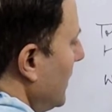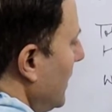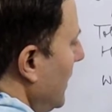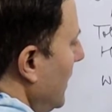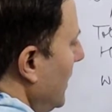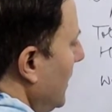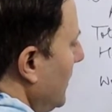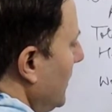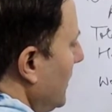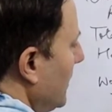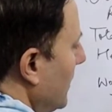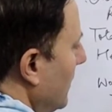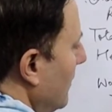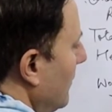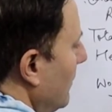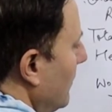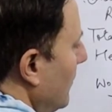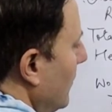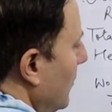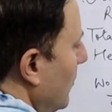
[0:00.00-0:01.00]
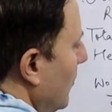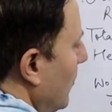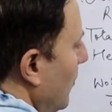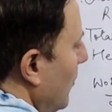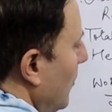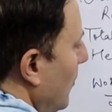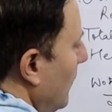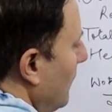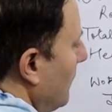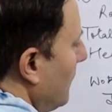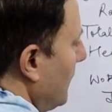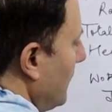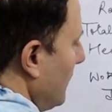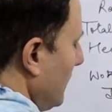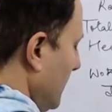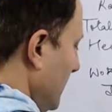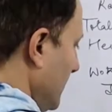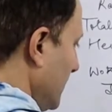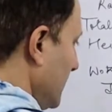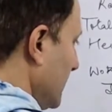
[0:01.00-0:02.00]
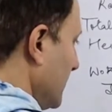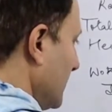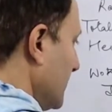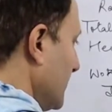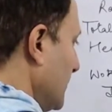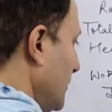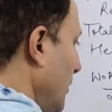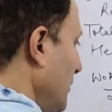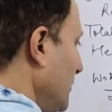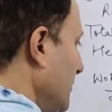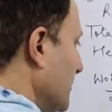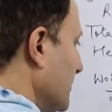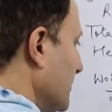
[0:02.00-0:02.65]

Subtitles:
area of, not the